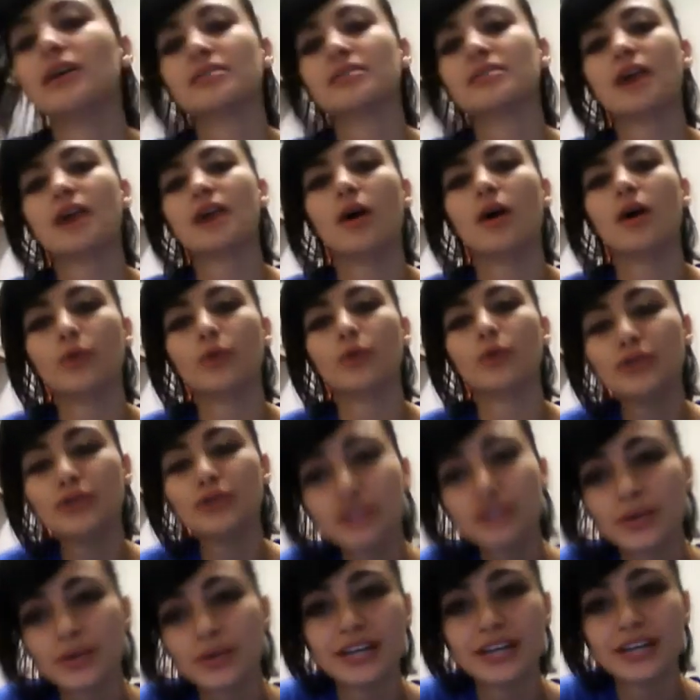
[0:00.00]
So
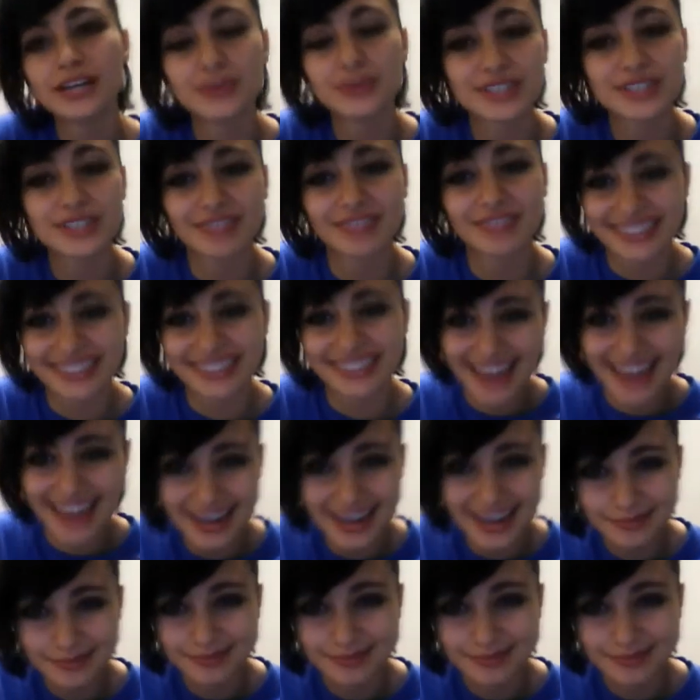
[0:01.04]
usually when I do with stuff like
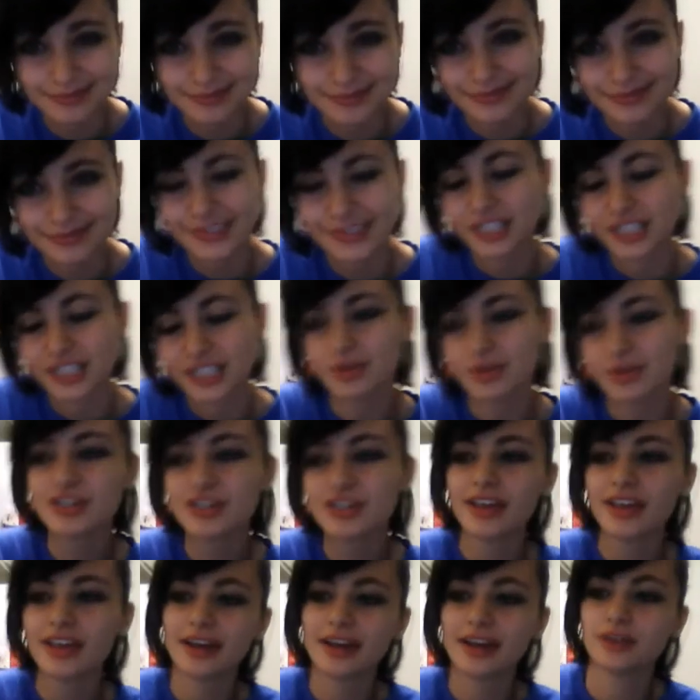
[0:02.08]
that,
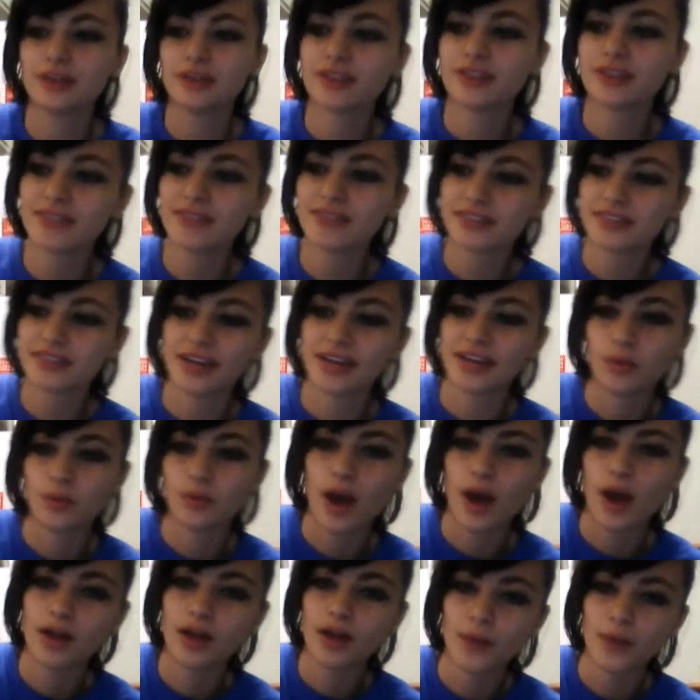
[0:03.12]
especially like stuff that's like a
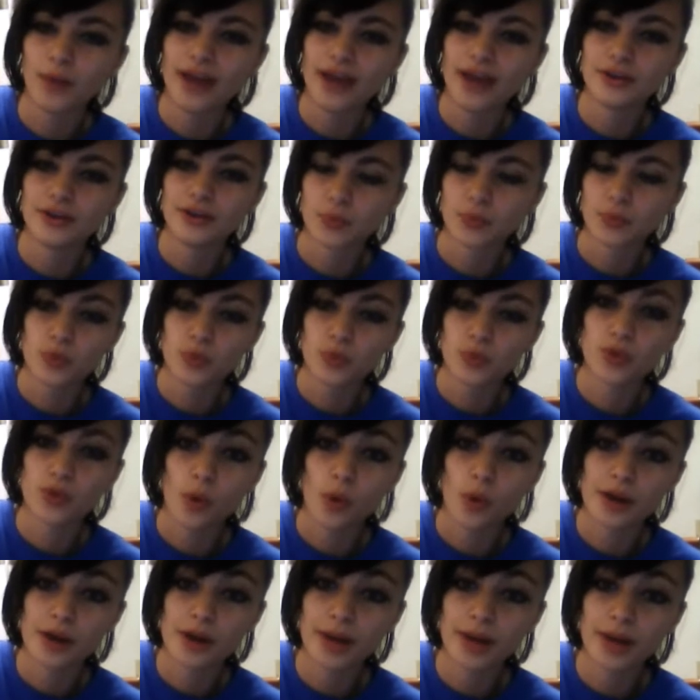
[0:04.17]
while away and you're so
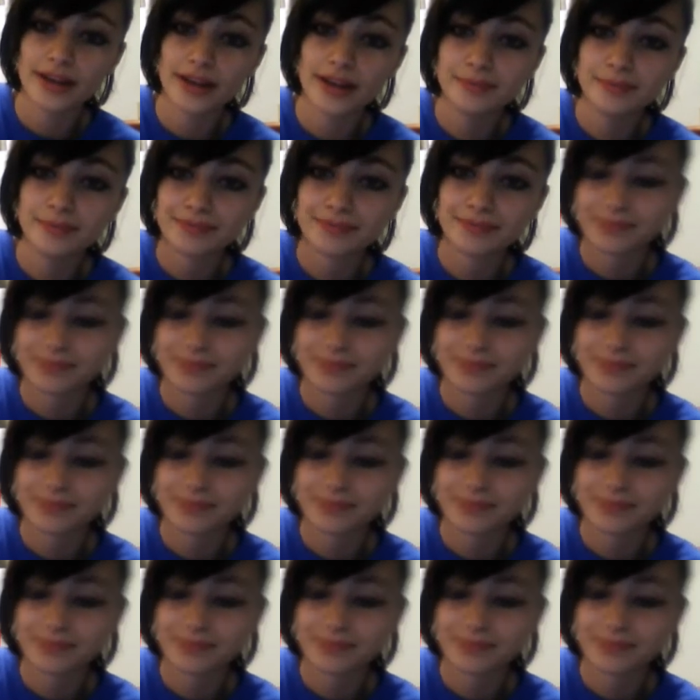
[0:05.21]
worried about it,